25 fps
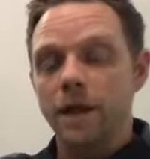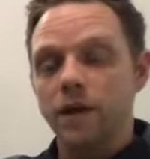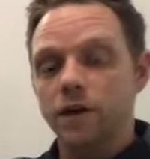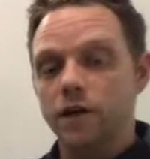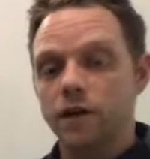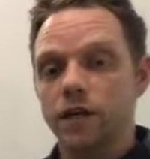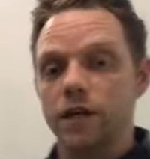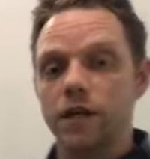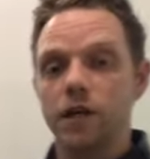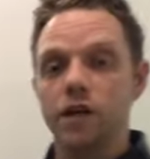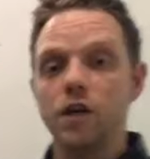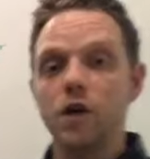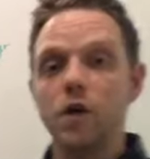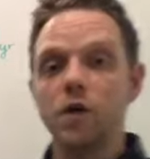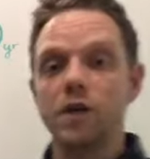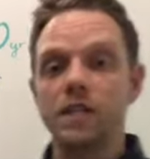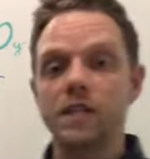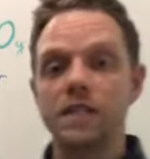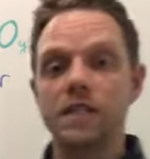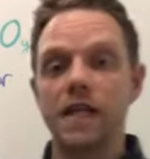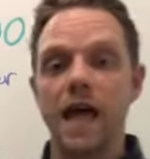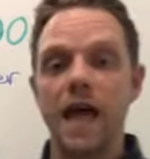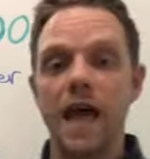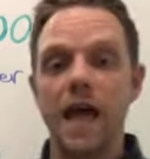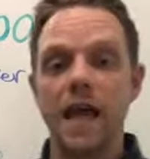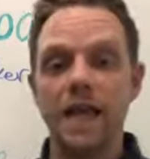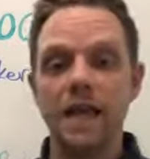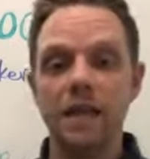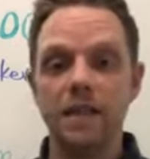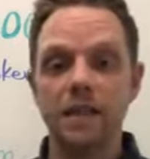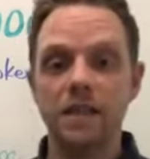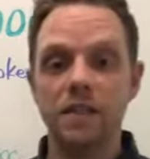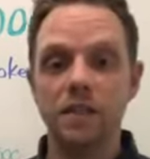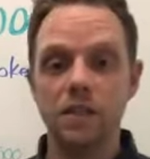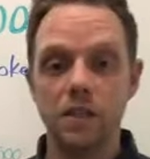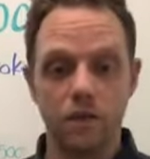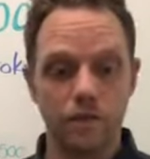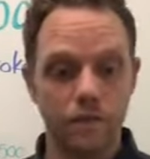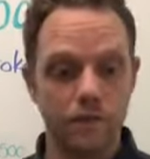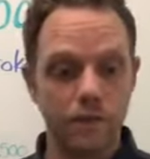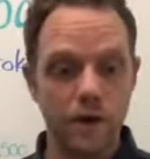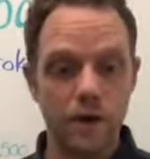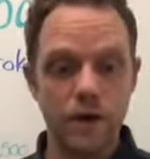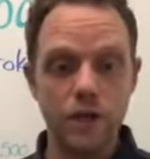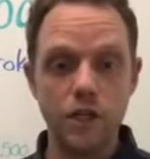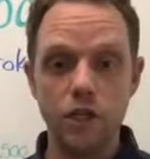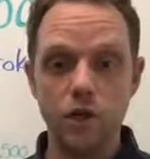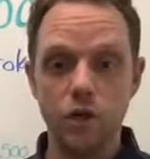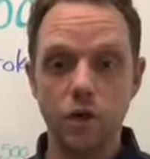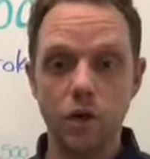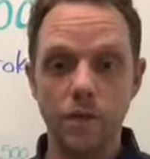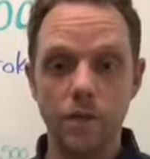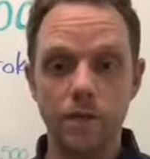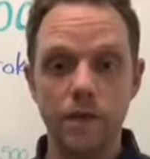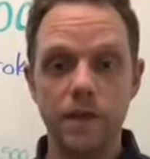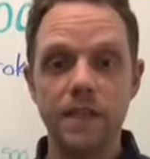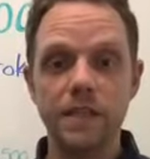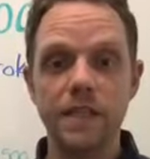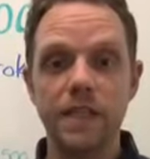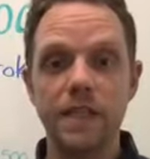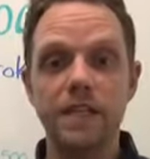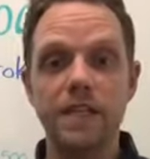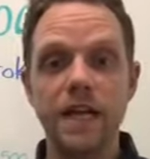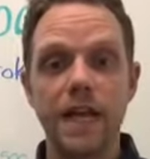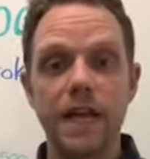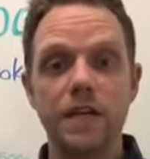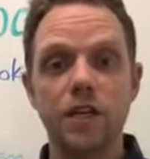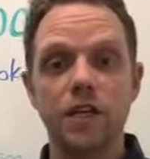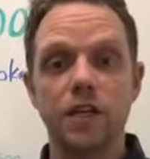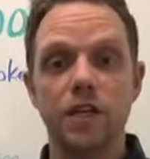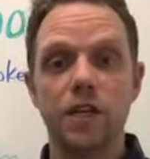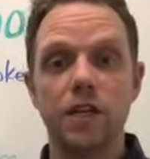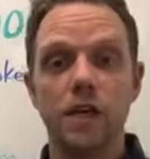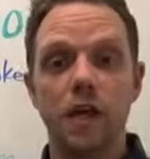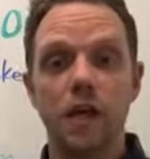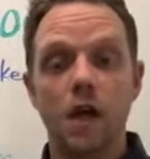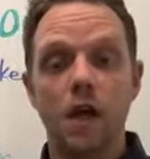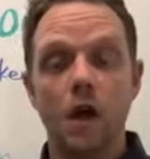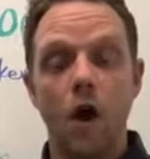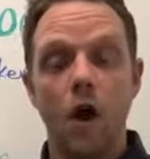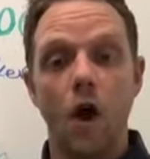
You're going to notice that in this very short presentation,